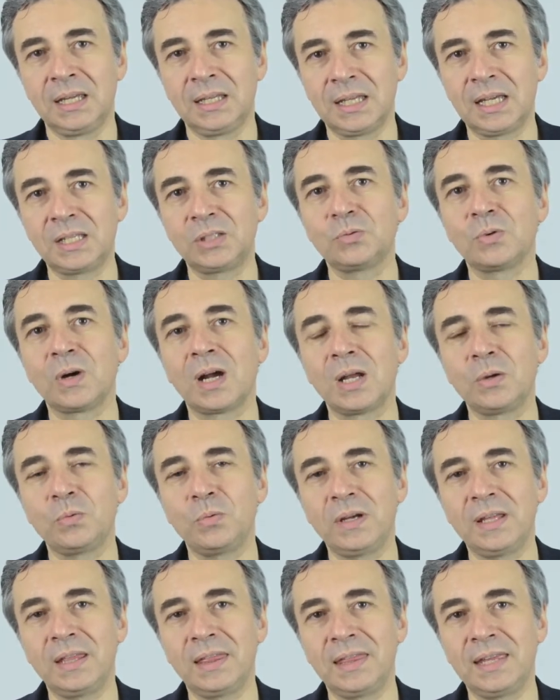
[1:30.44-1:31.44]
That's why
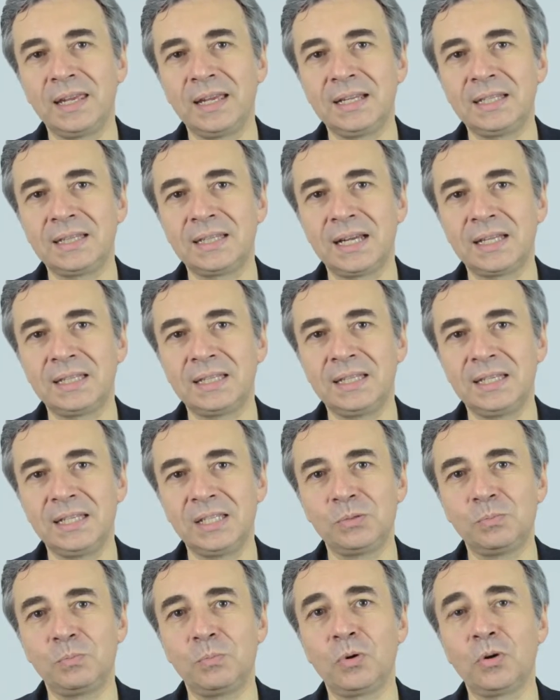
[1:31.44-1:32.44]
we think that
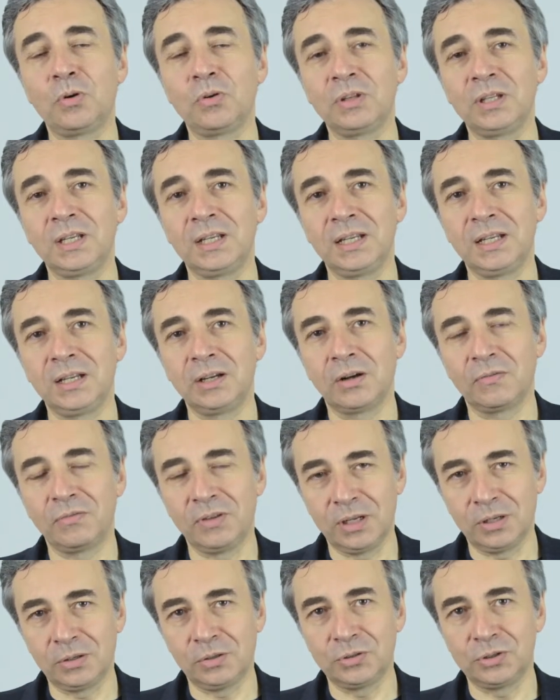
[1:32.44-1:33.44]
this broadening of
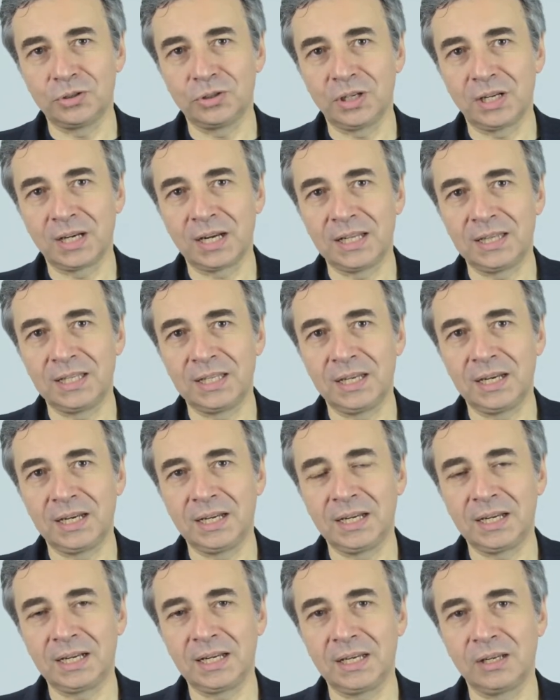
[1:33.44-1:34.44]
inclusion criteria
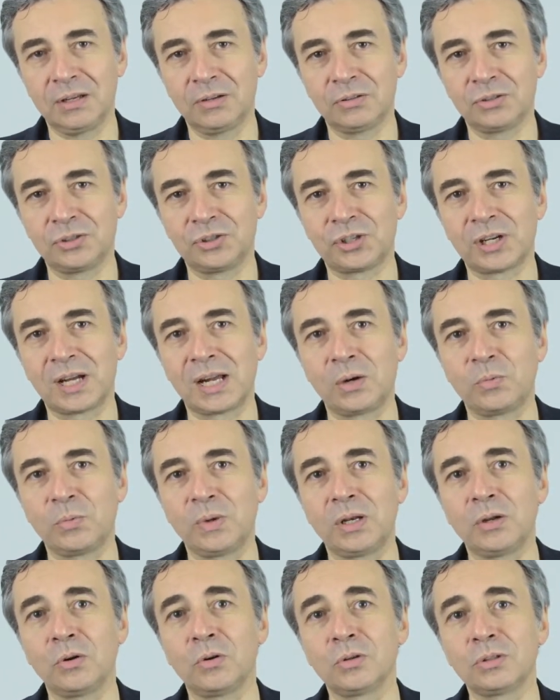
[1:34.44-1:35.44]
in clinical trial
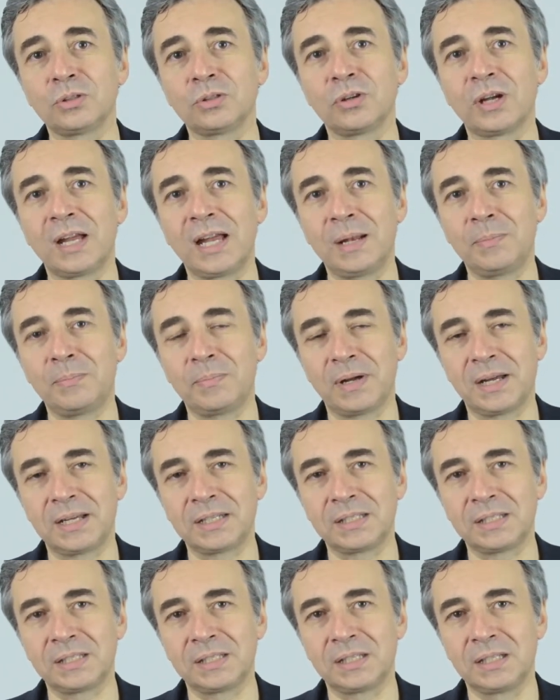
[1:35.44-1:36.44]
will also help
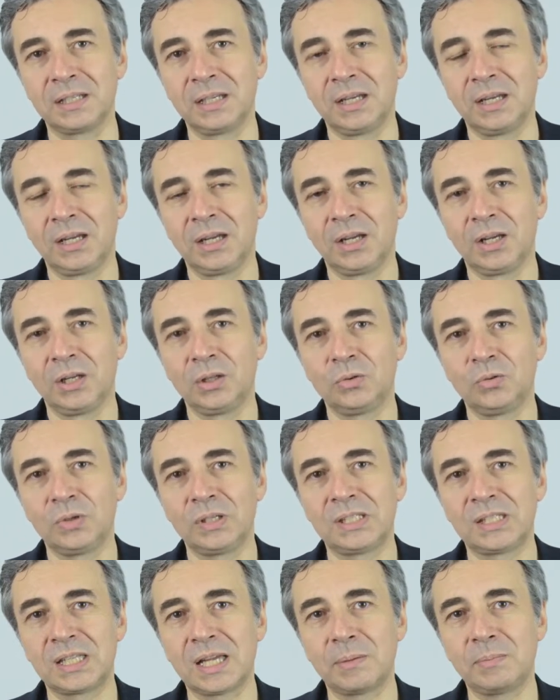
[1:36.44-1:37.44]
us to
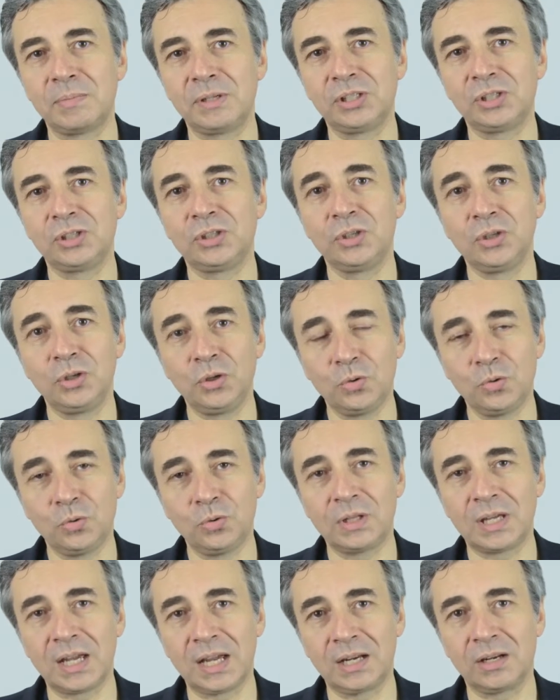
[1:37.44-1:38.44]
establish new
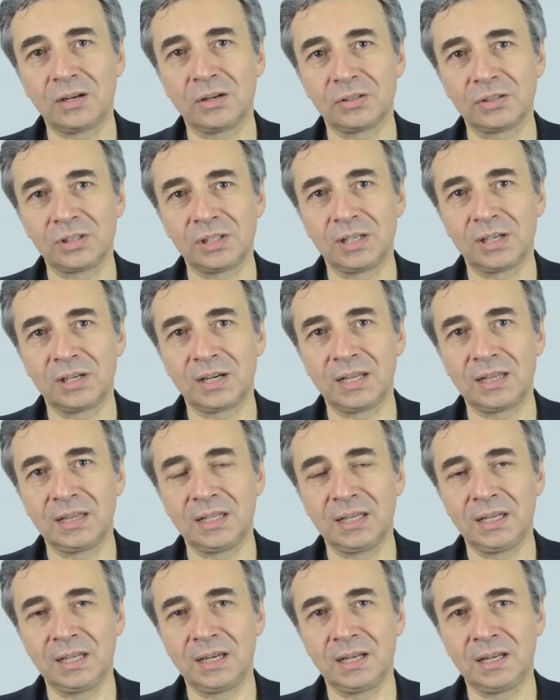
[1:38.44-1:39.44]
diagnostic
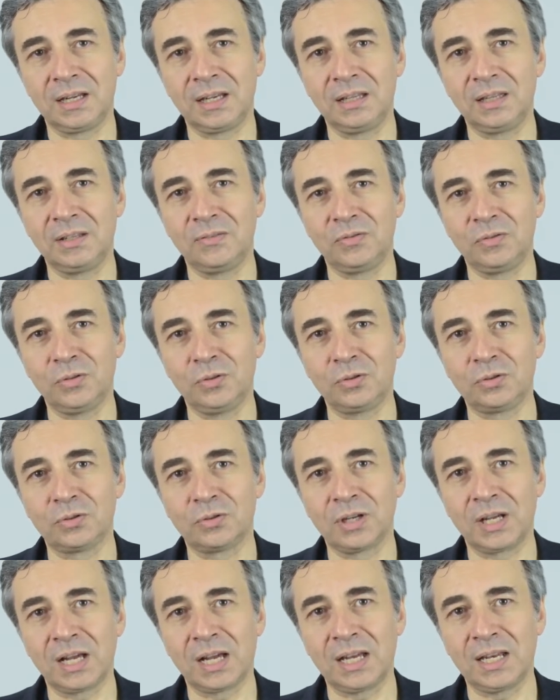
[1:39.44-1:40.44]
criteria in the future
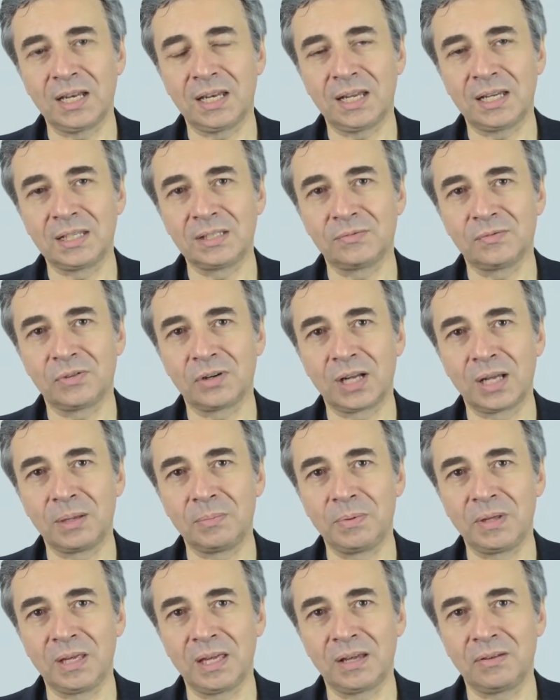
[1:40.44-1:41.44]
guidelines for
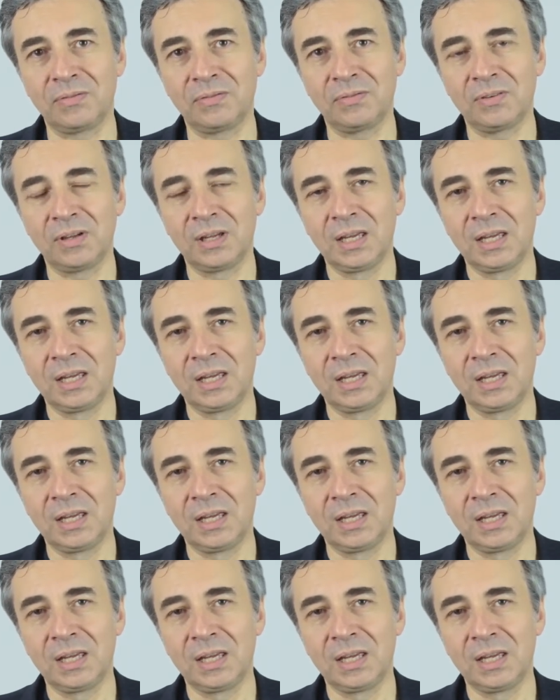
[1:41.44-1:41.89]
IPF.